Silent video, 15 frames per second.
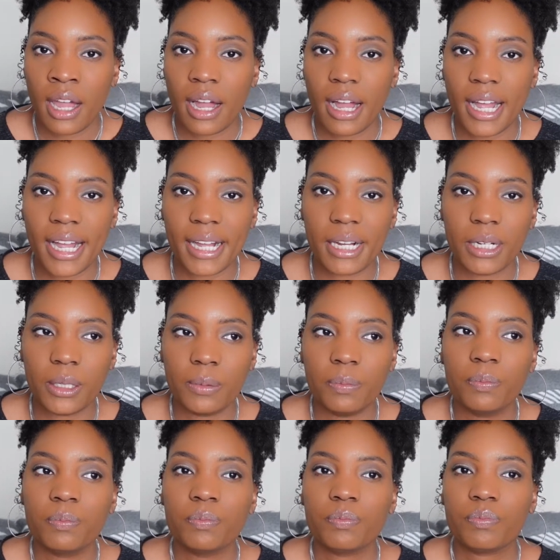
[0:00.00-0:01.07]

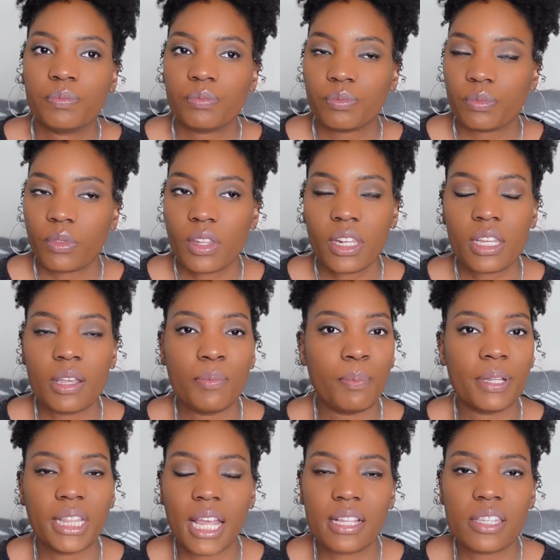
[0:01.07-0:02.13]

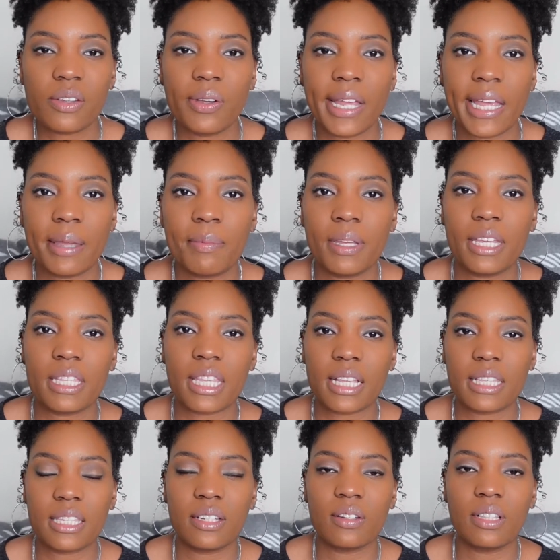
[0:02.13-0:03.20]
but that's okay because I
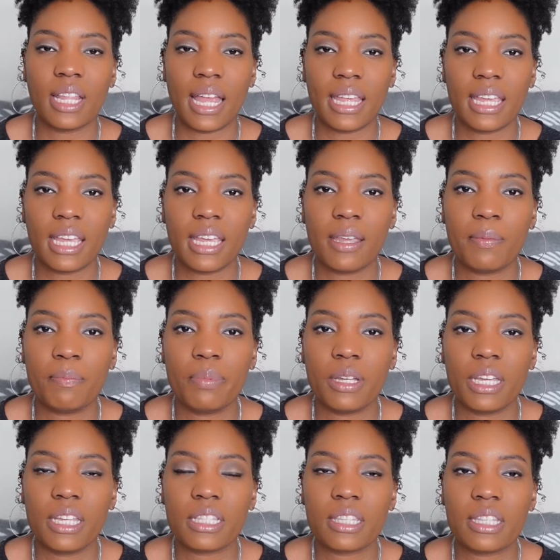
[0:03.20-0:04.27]
still like it. But
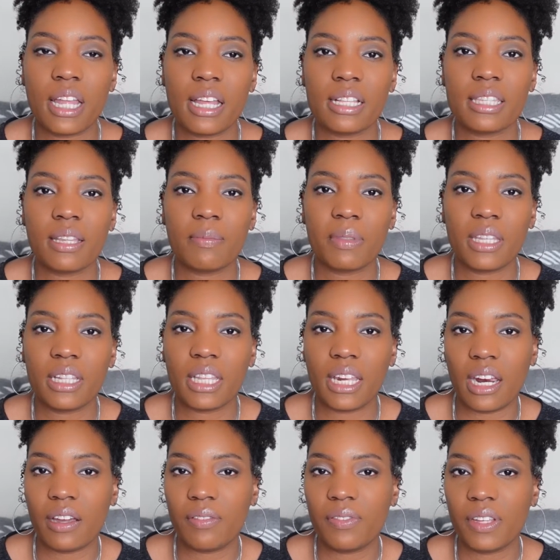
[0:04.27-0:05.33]
it's not something that
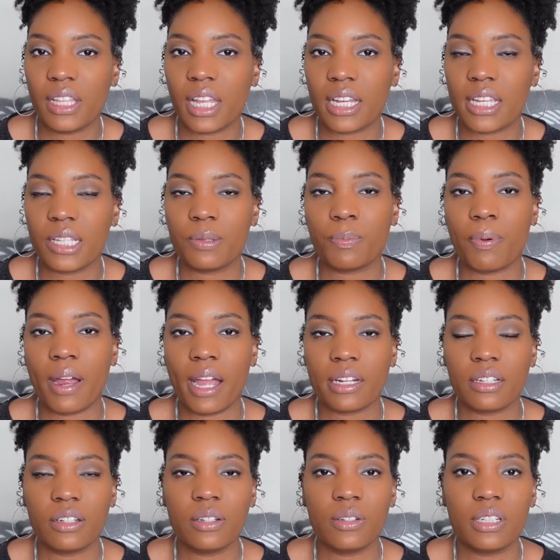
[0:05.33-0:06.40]
I feel like is
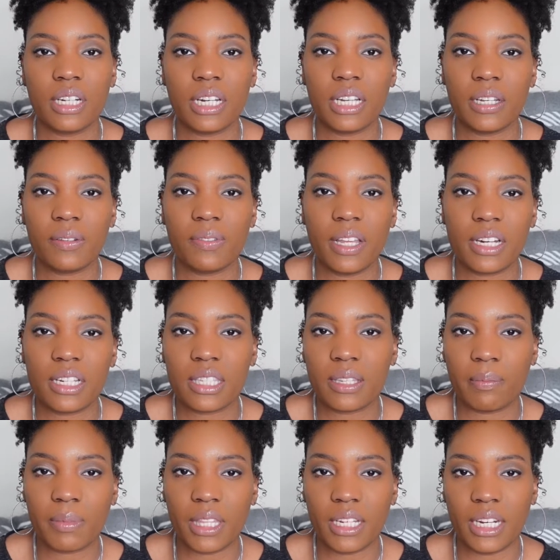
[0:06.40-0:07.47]
practical enough that it's
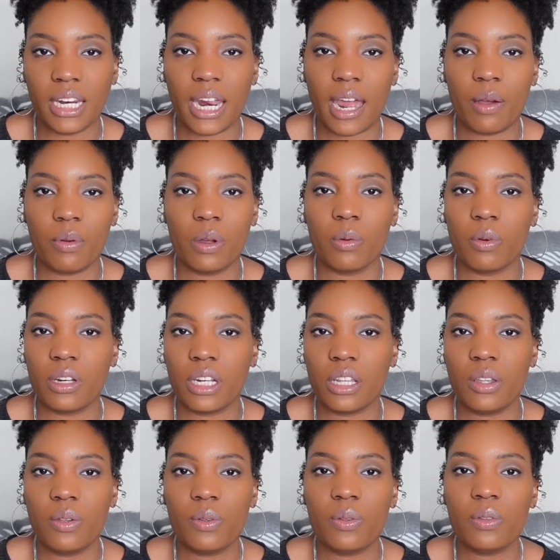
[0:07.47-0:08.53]
something that I would want to
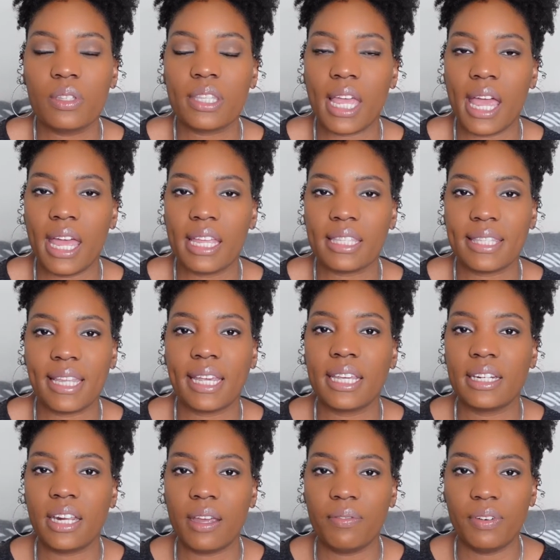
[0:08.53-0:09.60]
use as like
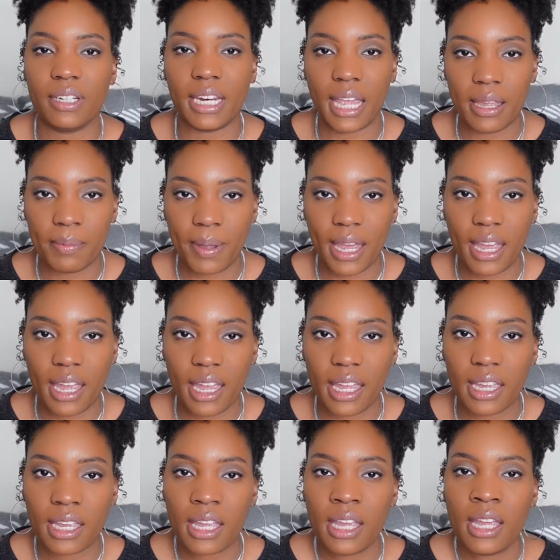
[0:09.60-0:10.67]
an everyday
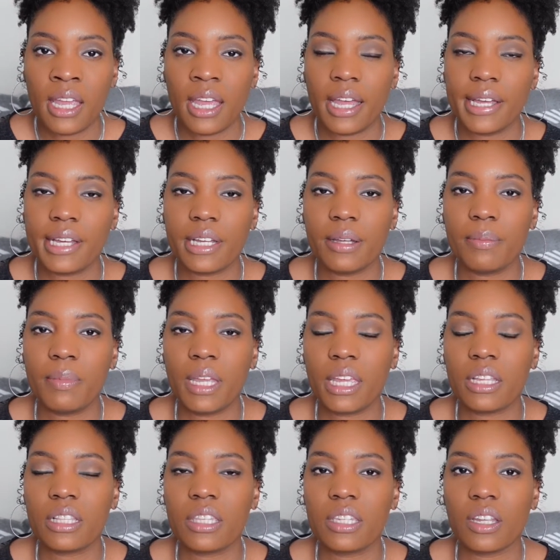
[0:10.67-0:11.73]
bag.
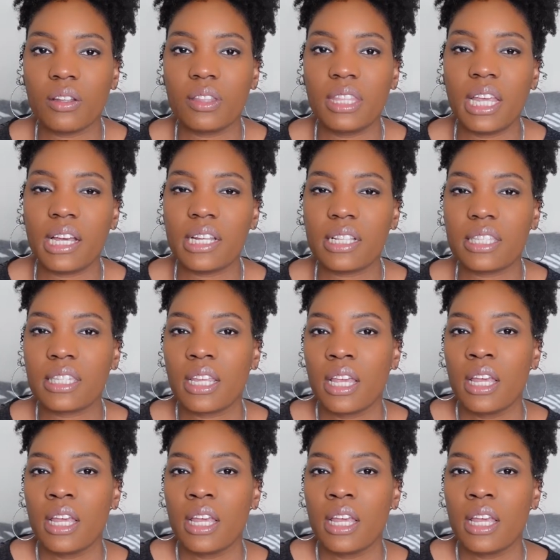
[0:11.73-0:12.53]
And so that's